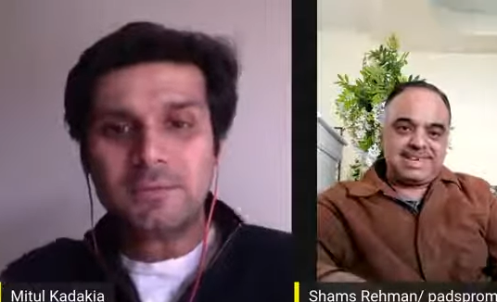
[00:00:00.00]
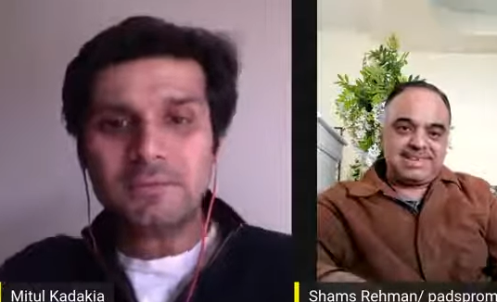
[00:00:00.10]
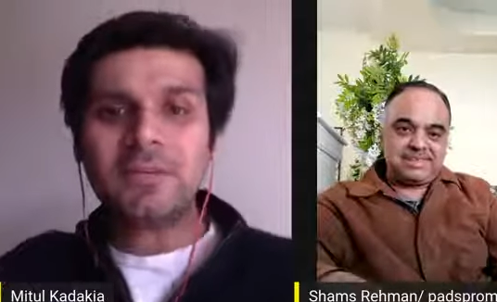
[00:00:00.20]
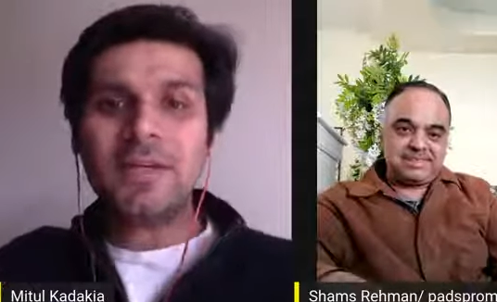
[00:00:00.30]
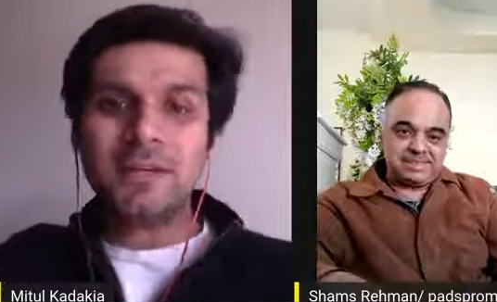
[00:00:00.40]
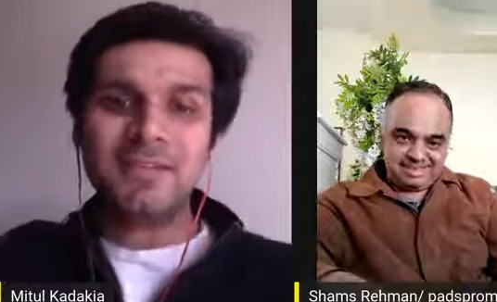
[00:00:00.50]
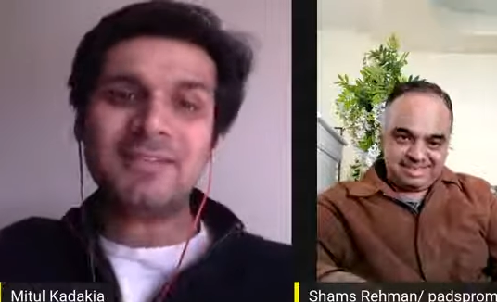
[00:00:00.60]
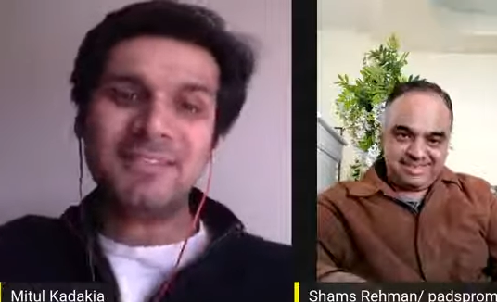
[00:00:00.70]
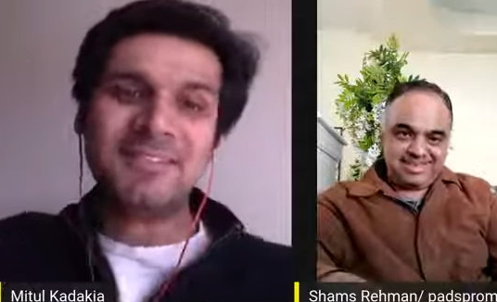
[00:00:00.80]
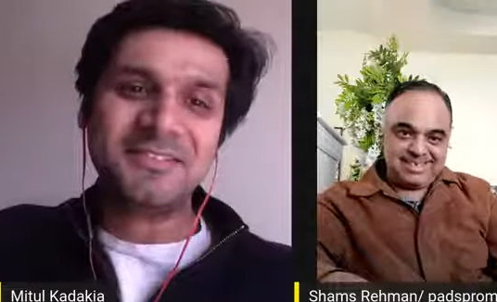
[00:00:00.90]
Speaker 1: right? Yeah.
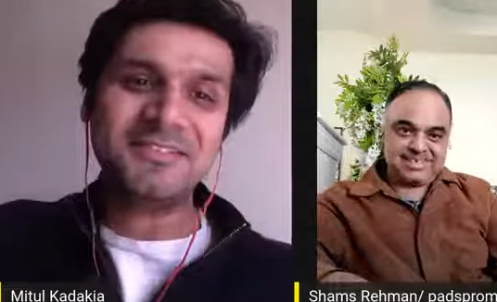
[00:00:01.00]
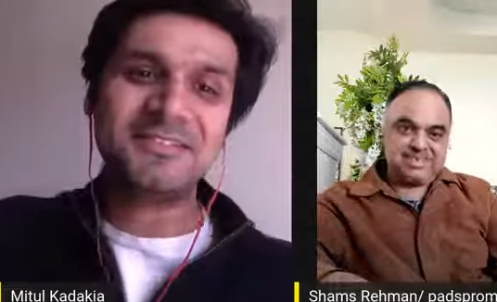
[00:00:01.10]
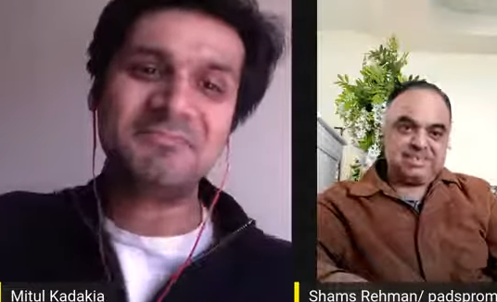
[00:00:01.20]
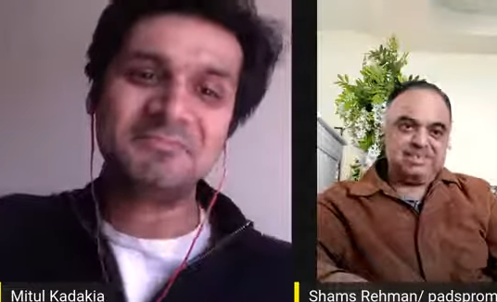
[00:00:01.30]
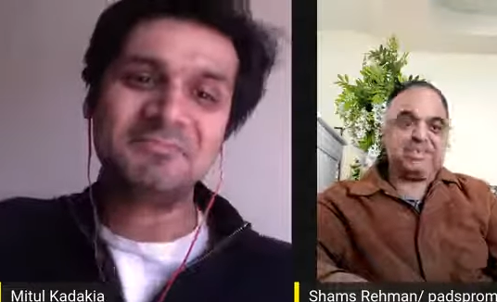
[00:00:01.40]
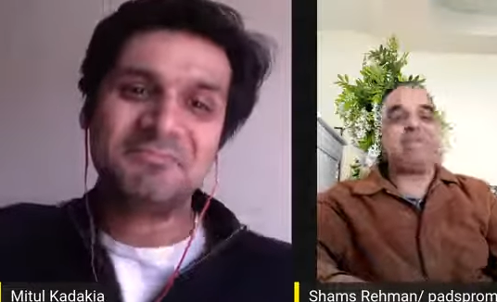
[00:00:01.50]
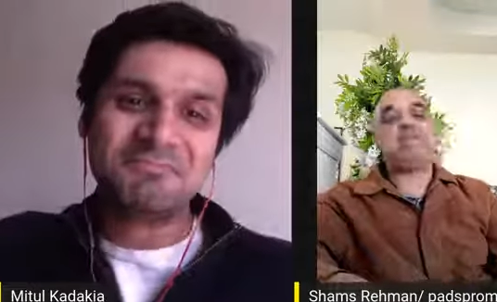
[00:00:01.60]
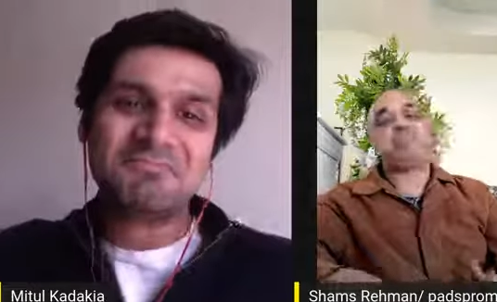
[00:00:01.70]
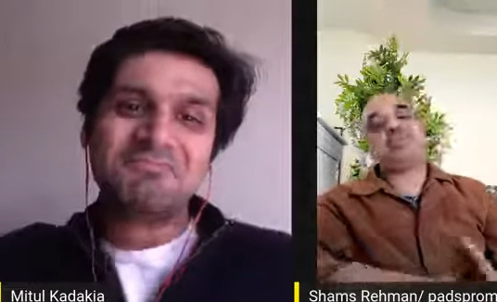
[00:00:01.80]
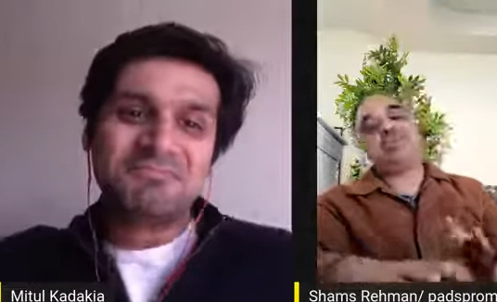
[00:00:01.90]
So the
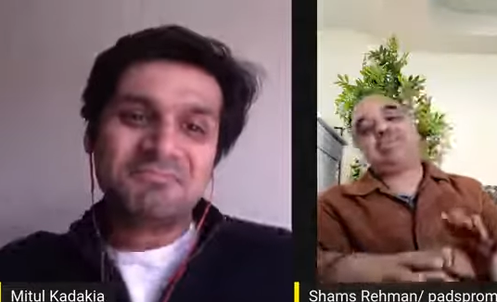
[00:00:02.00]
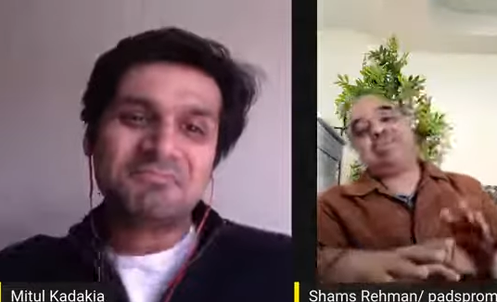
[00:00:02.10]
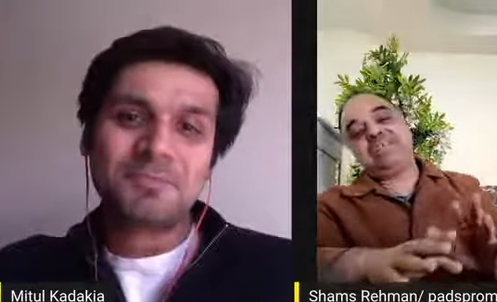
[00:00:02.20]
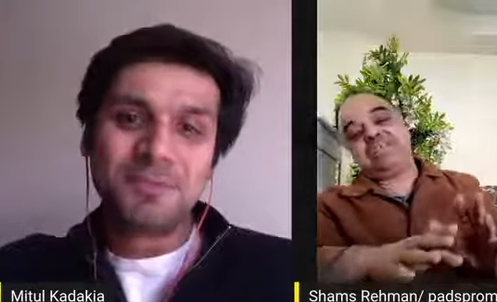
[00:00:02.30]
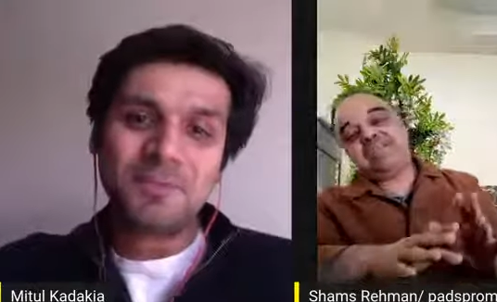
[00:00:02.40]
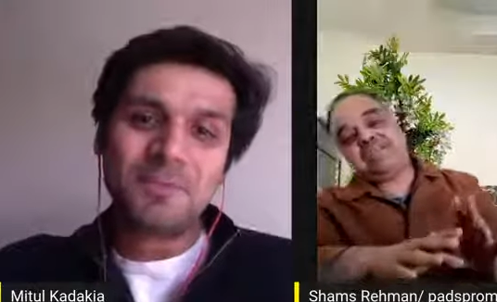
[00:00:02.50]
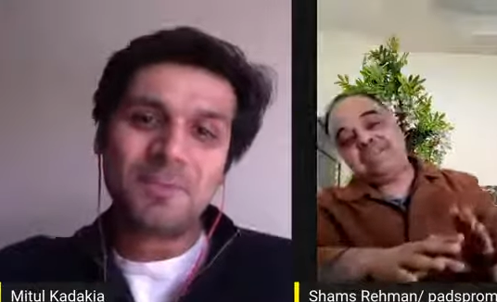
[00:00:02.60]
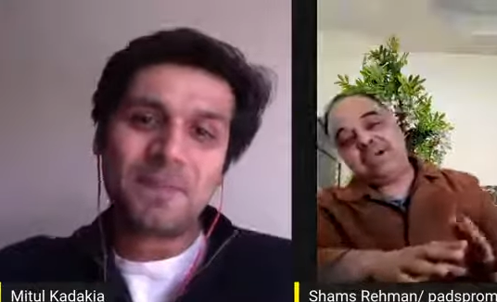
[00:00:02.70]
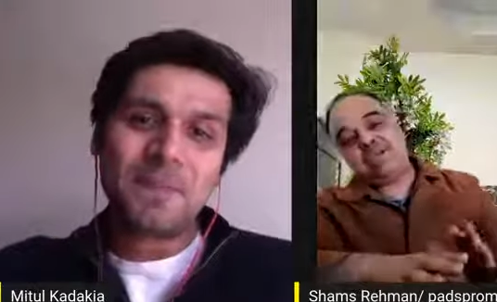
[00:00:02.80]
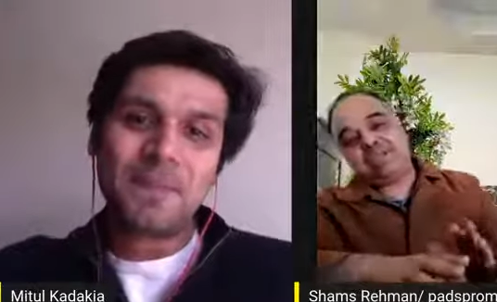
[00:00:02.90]
main priority right
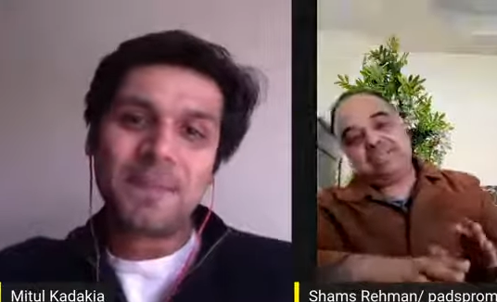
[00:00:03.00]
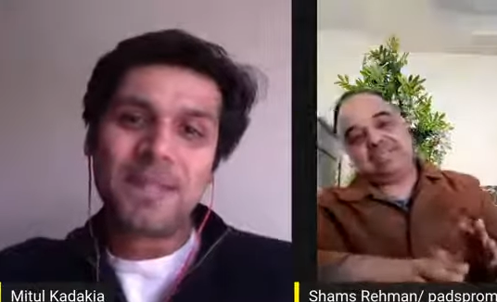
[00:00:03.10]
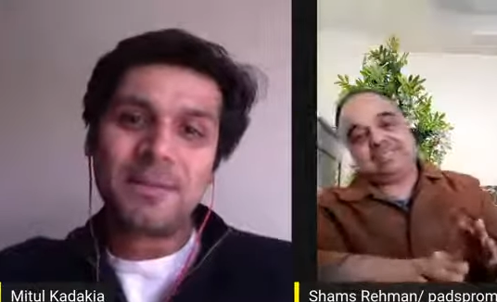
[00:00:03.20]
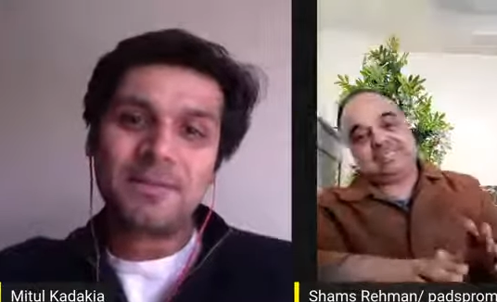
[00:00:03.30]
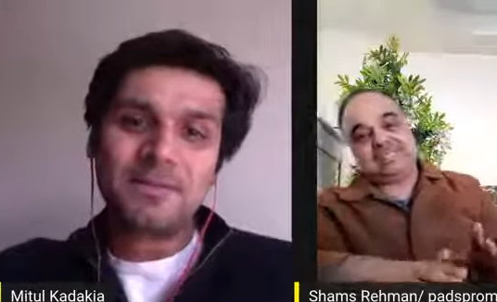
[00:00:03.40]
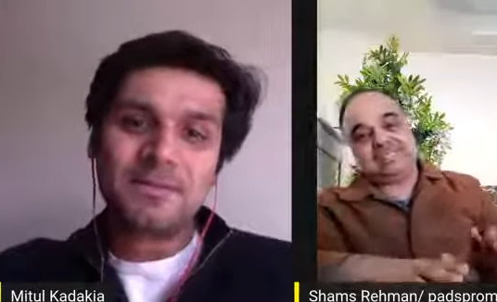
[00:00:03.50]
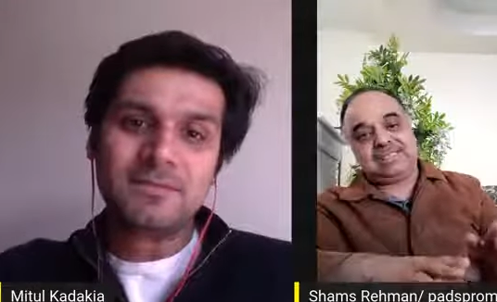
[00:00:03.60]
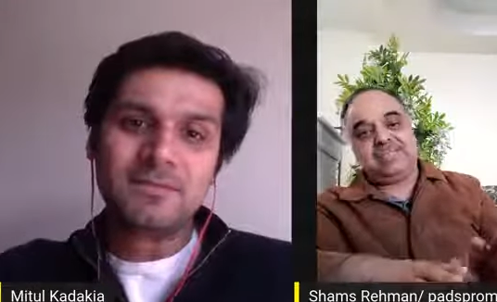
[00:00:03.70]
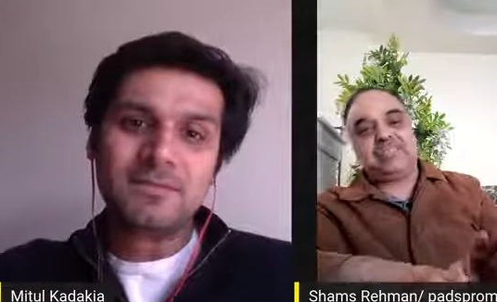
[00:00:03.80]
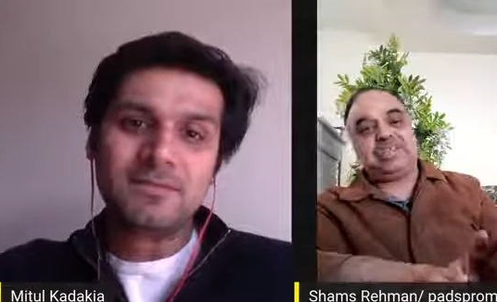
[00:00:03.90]
now is the
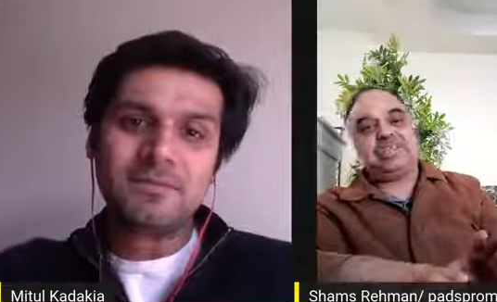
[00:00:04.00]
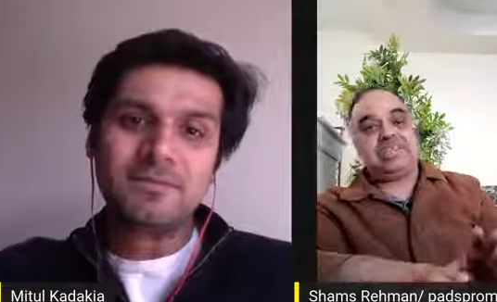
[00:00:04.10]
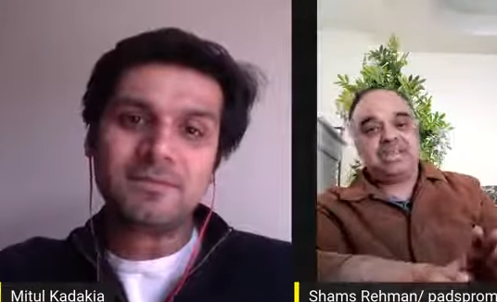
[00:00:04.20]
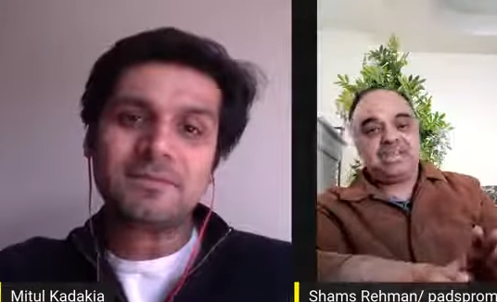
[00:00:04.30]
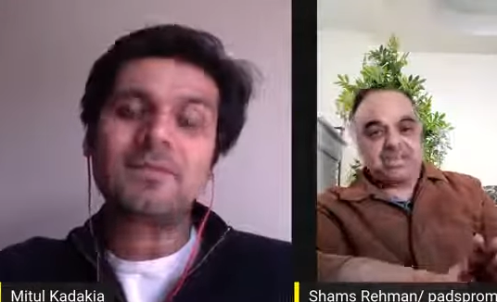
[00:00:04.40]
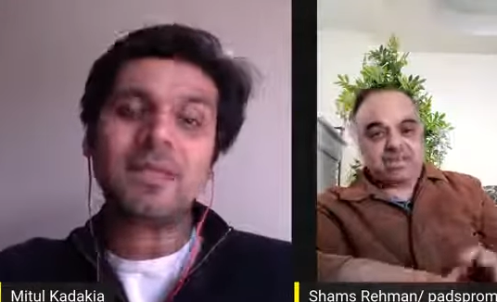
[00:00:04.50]
safety